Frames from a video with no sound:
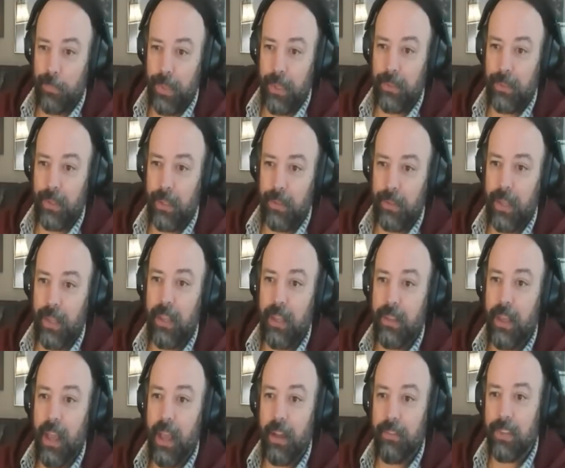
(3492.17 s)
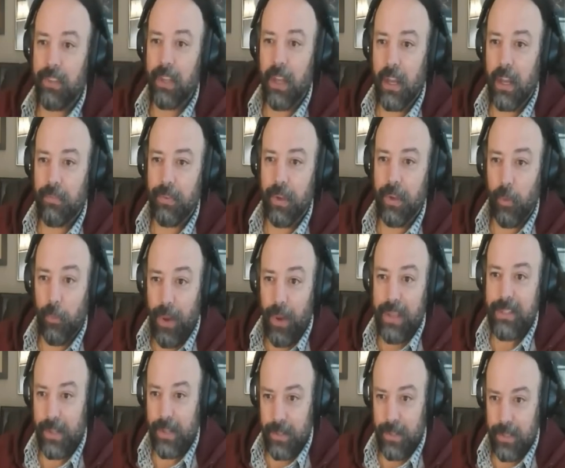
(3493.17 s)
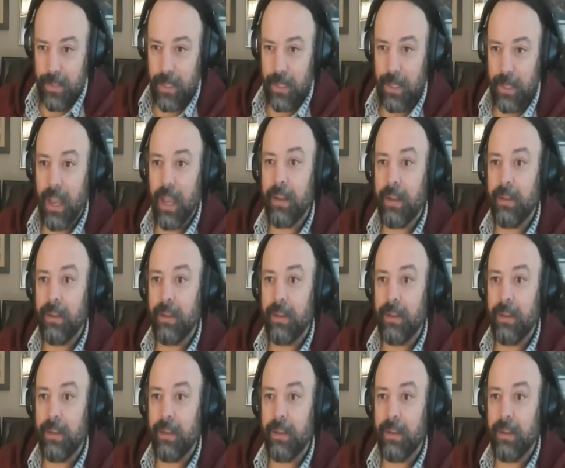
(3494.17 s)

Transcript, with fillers: Like they have to have a residency. And